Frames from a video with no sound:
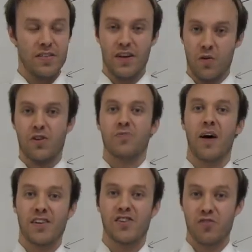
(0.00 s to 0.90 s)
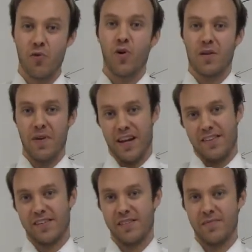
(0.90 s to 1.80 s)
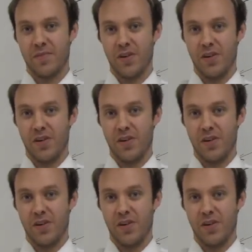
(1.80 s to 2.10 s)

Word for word: that corresponds to 40 minutes.